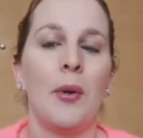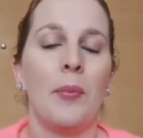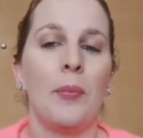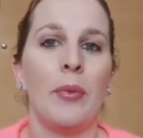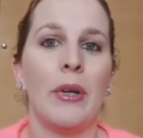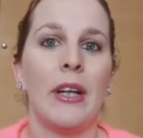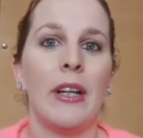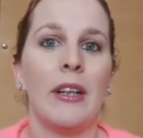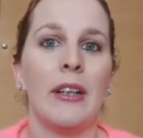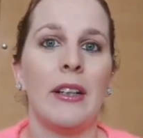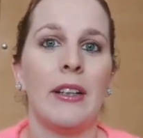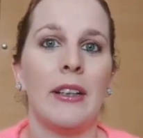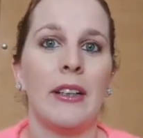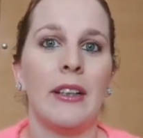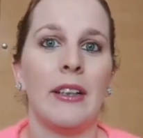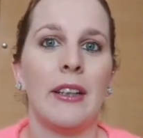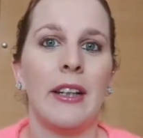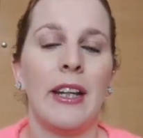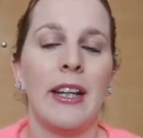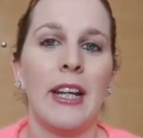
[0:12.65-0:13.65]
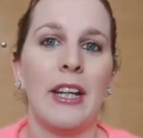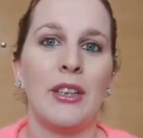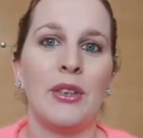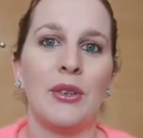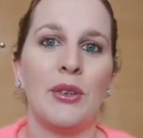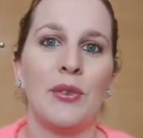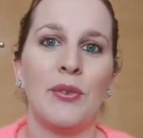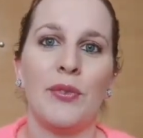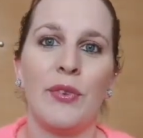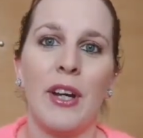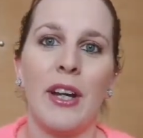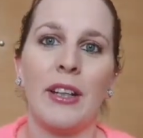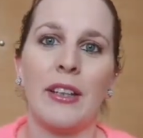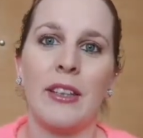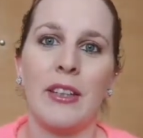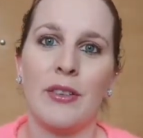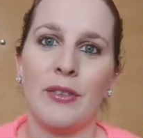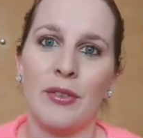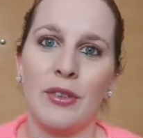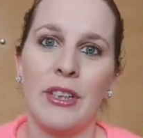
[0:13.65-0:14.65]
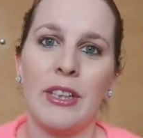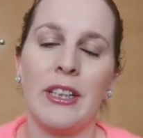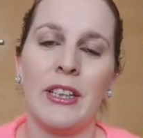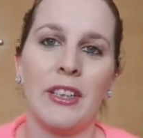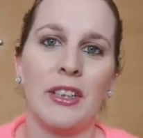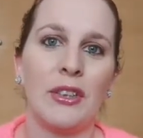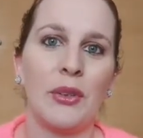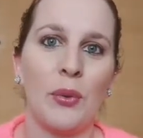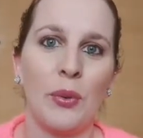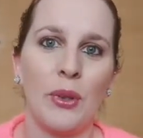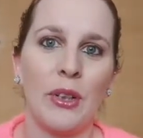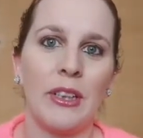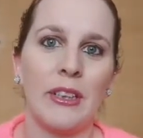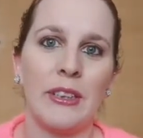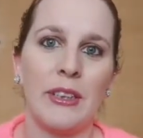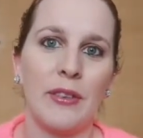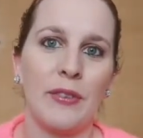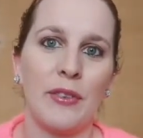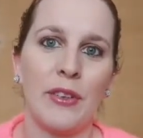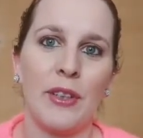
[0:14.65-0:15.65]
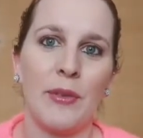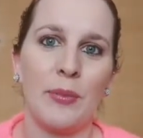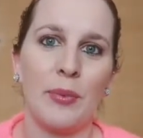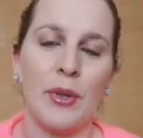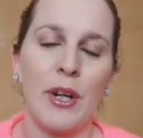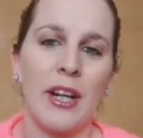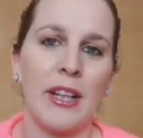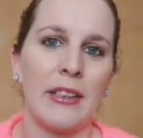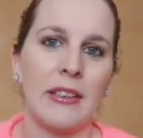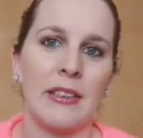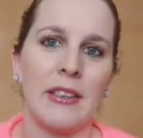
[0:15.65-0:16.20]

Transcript: But in actual fact, they're really good quality for the price.